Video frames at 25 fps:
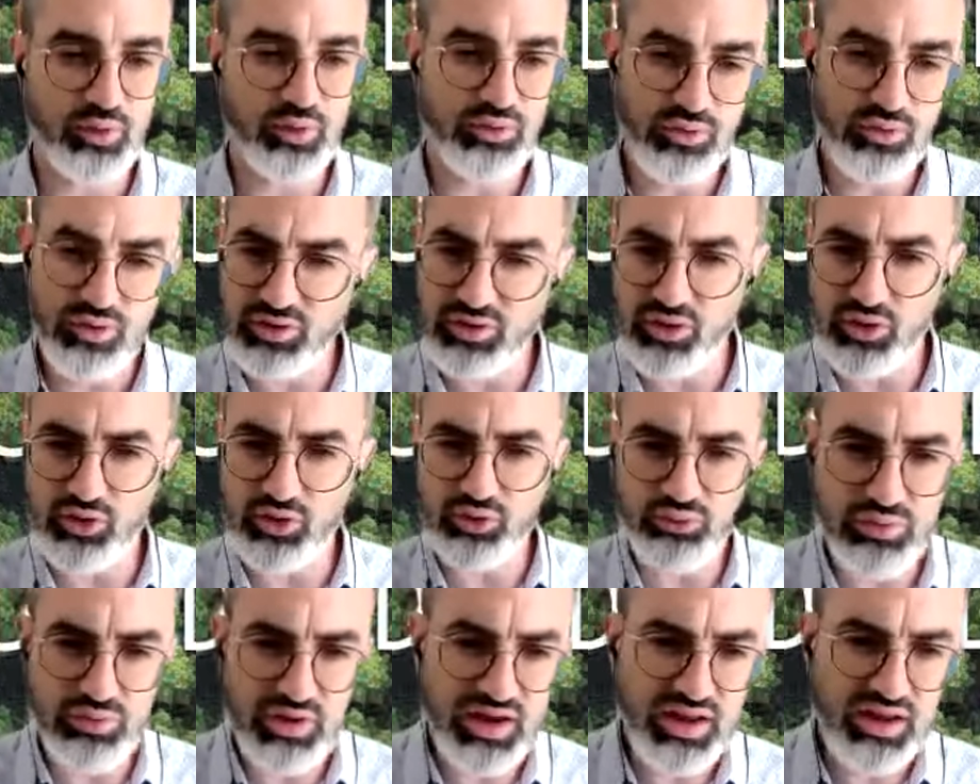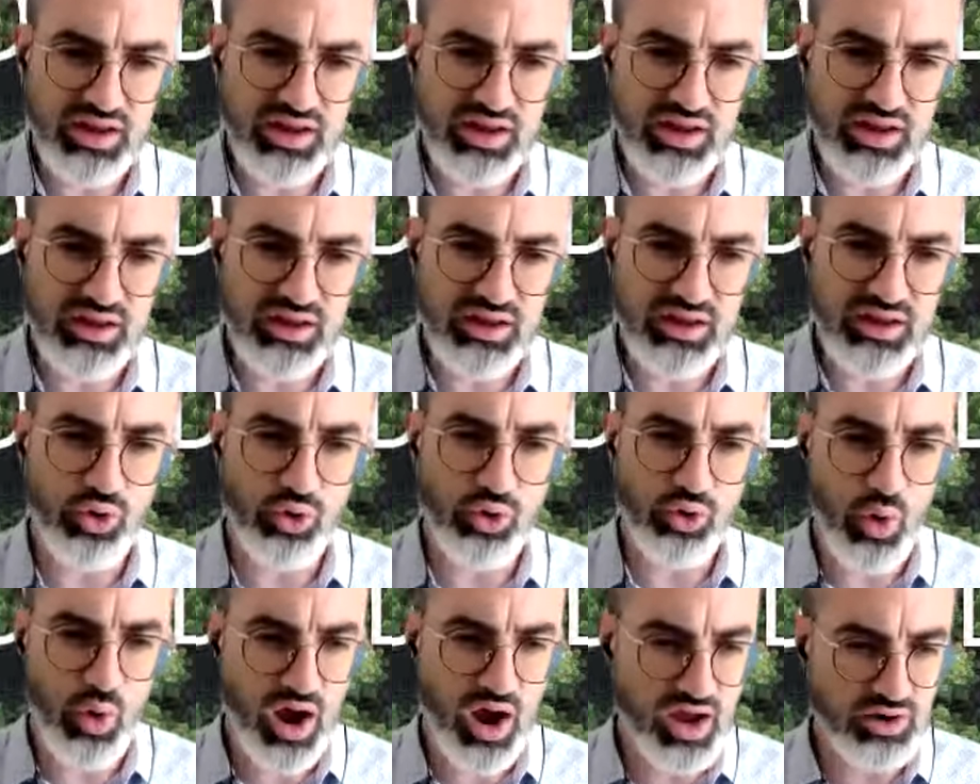So it's really a, a,
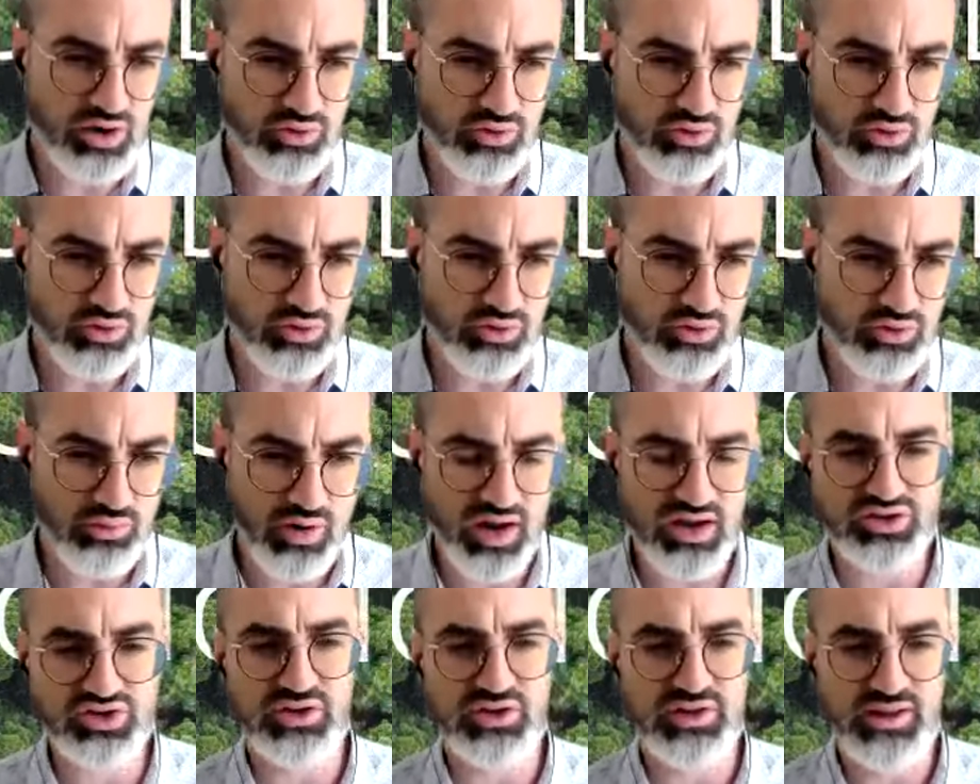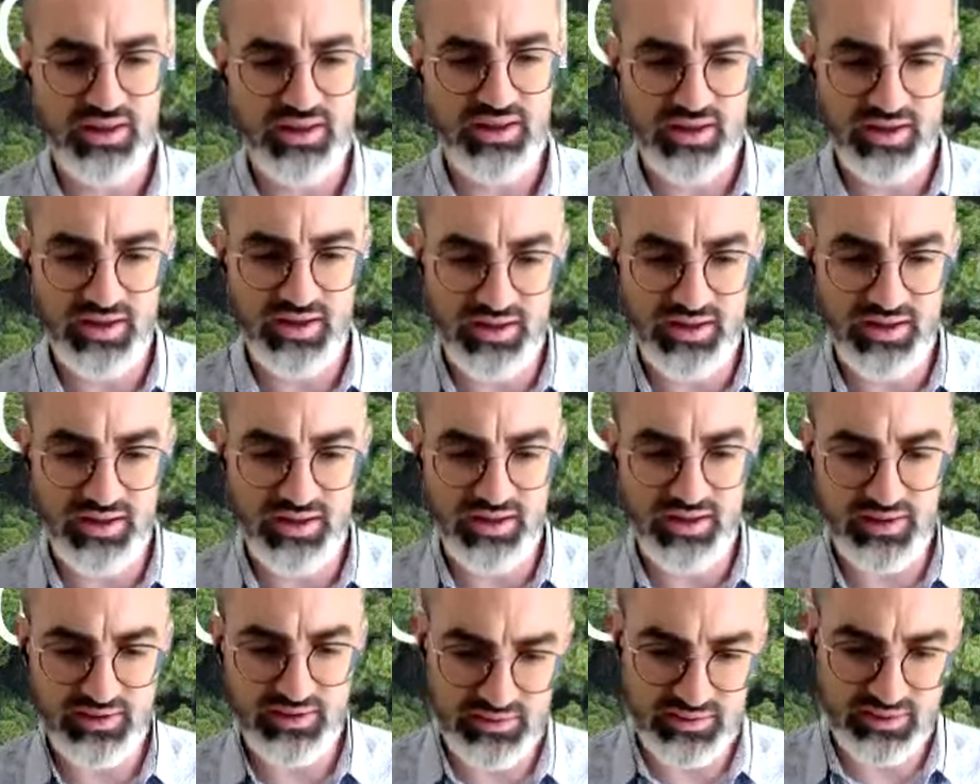wide range and
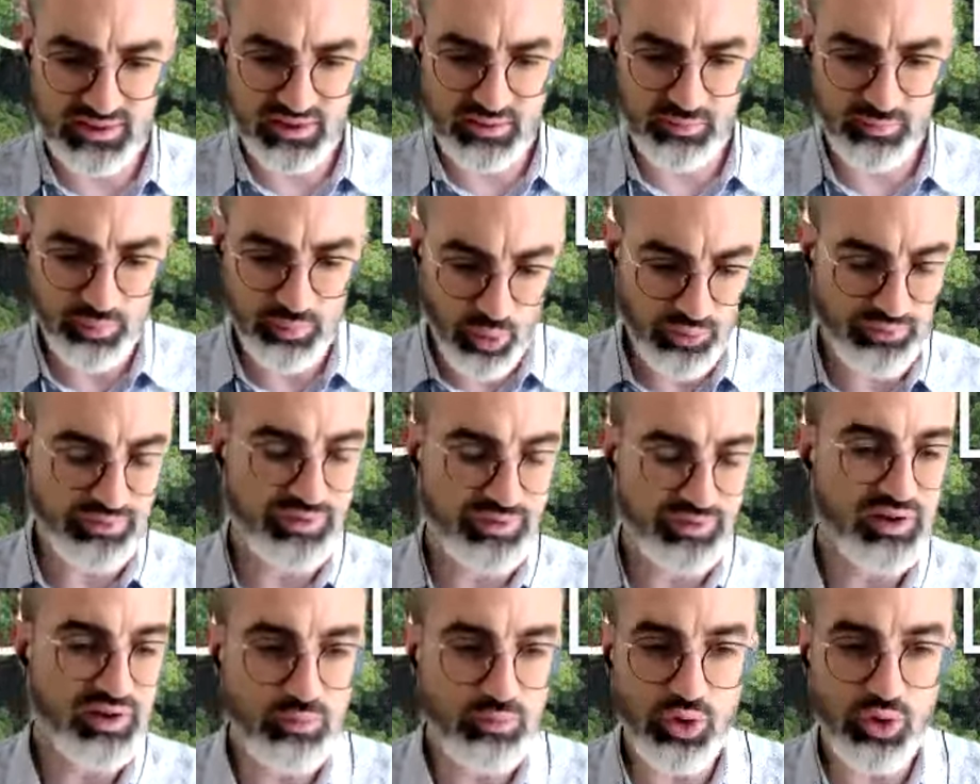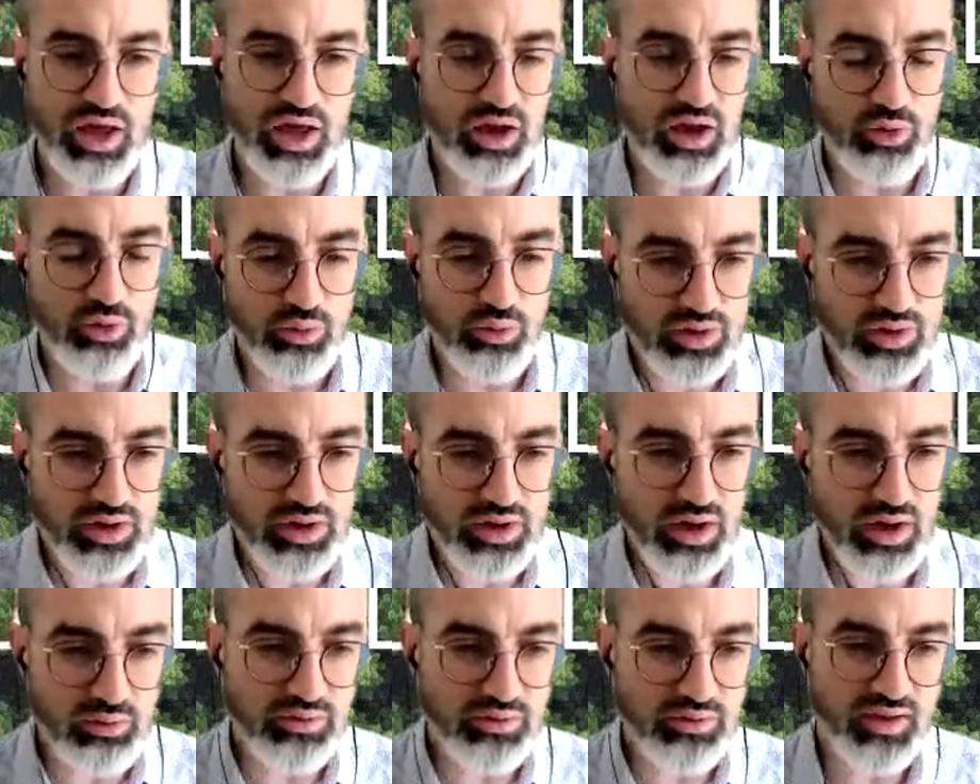uh, both in Monaco and
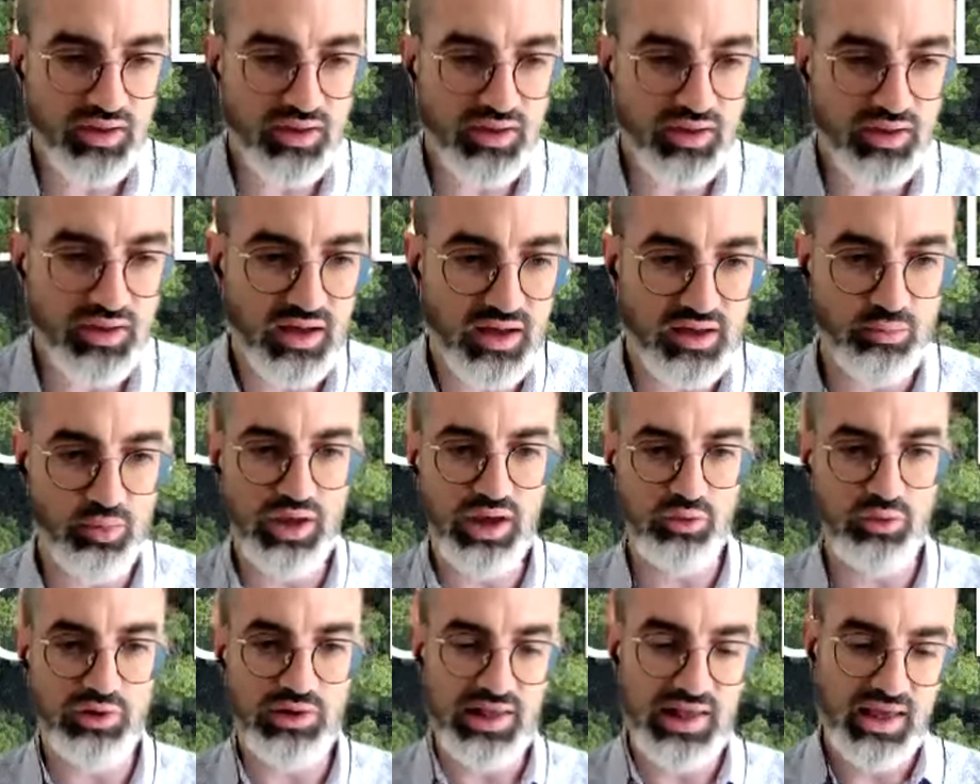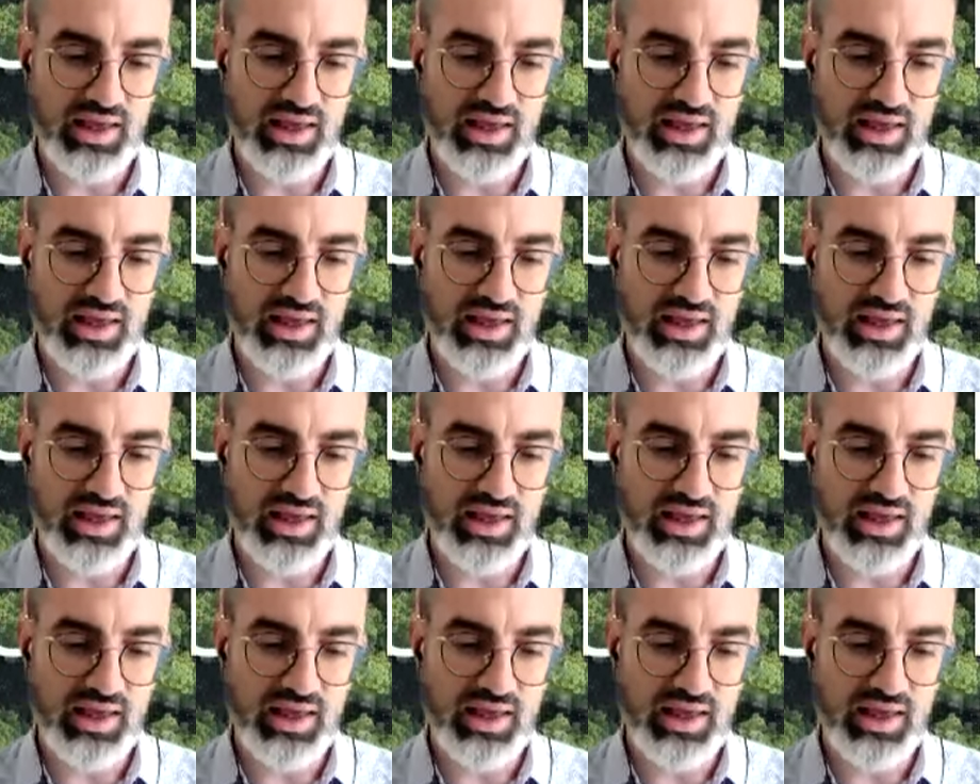outside Monaco.